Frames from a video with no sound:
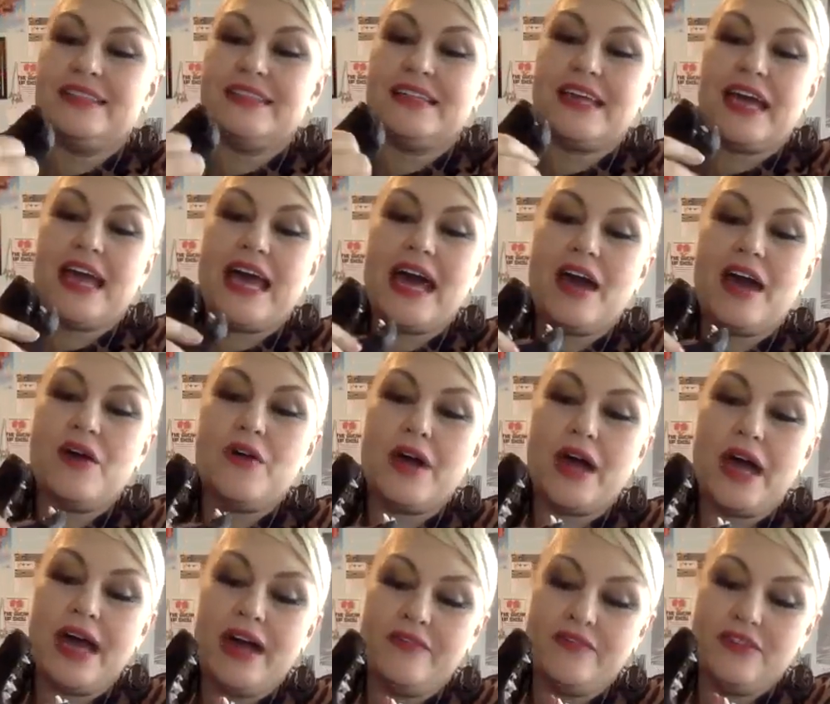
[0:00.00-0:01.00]
how
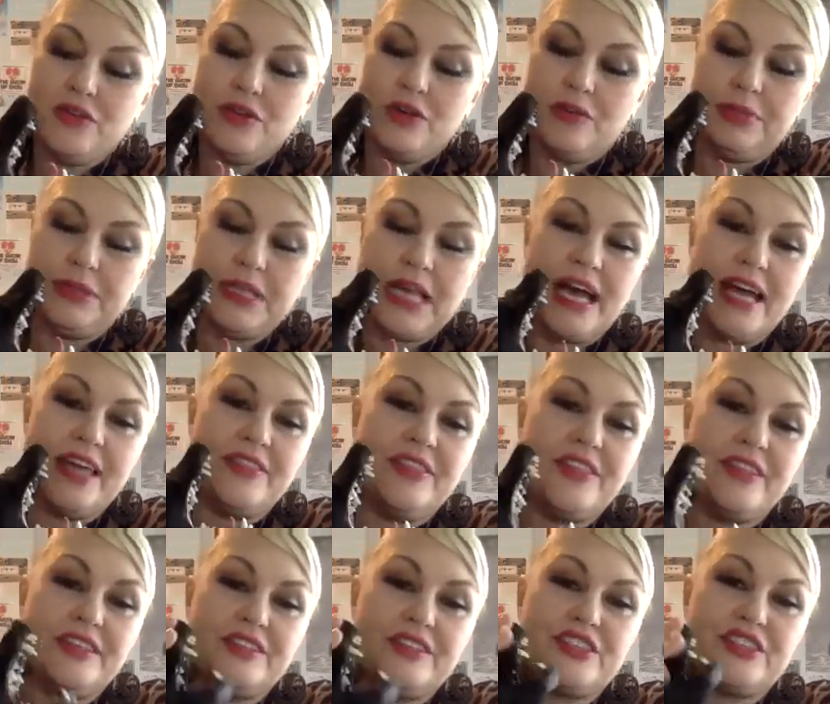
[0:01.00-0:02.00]
have you applied
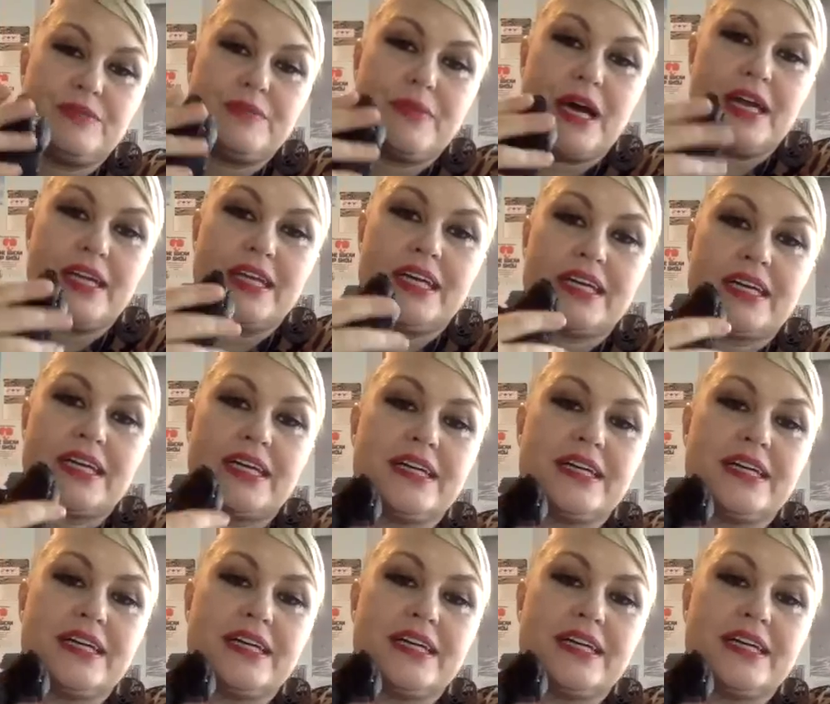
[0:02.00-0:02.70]
the shamanic